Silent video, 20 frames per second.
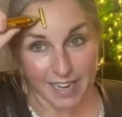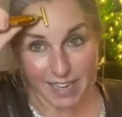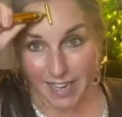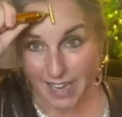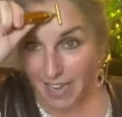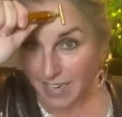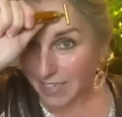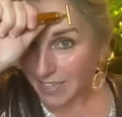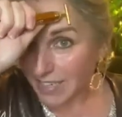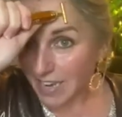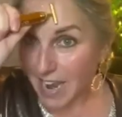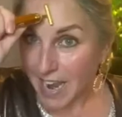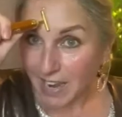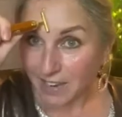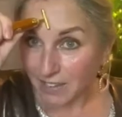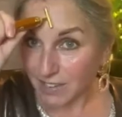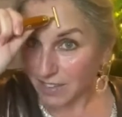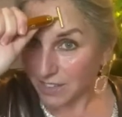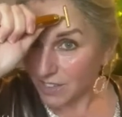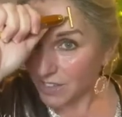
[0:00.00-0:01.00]
get
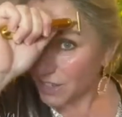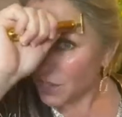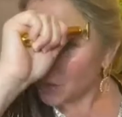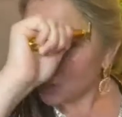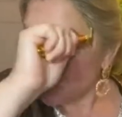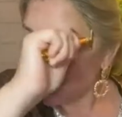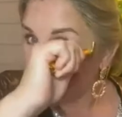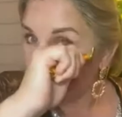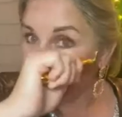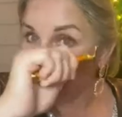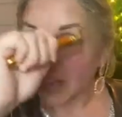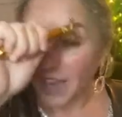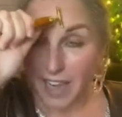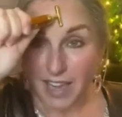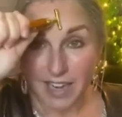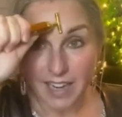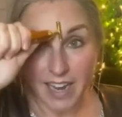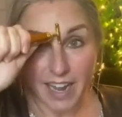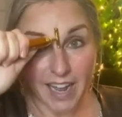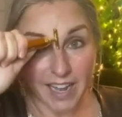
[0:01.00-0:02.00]
down into your
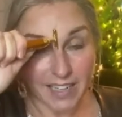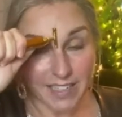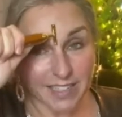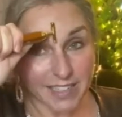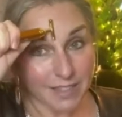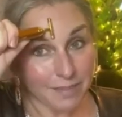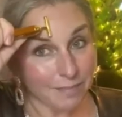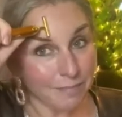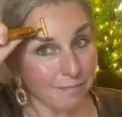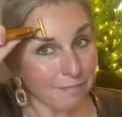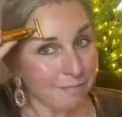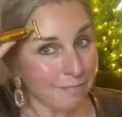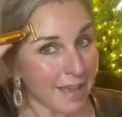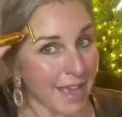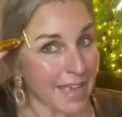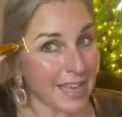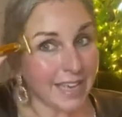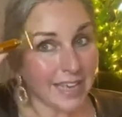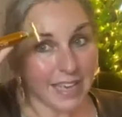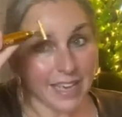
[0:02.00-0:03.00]
skin and
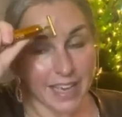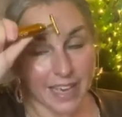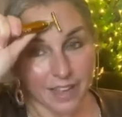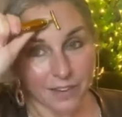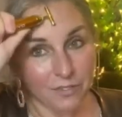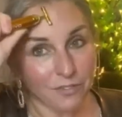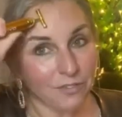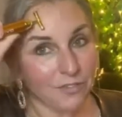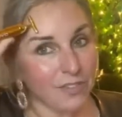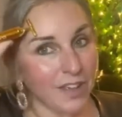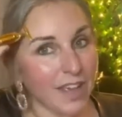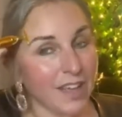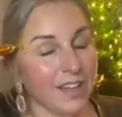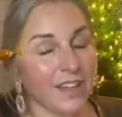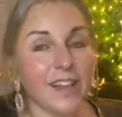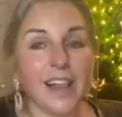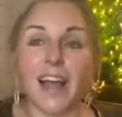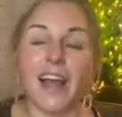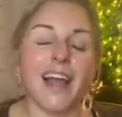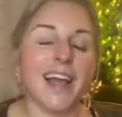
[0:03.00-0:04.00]
make it
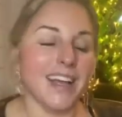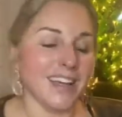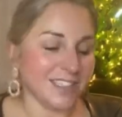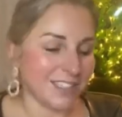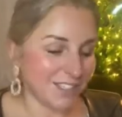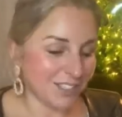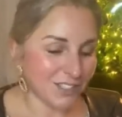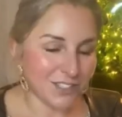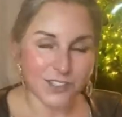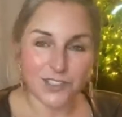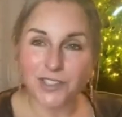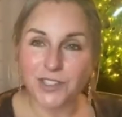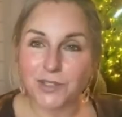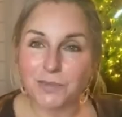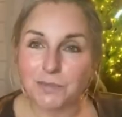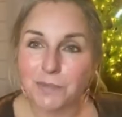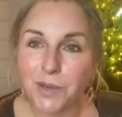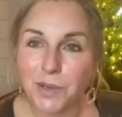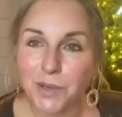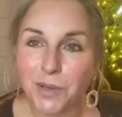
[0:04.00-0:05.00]
feel extra
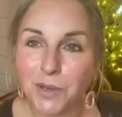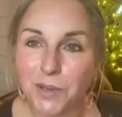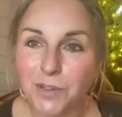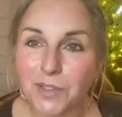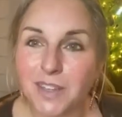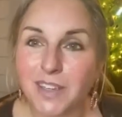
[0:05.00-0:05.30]
smooth.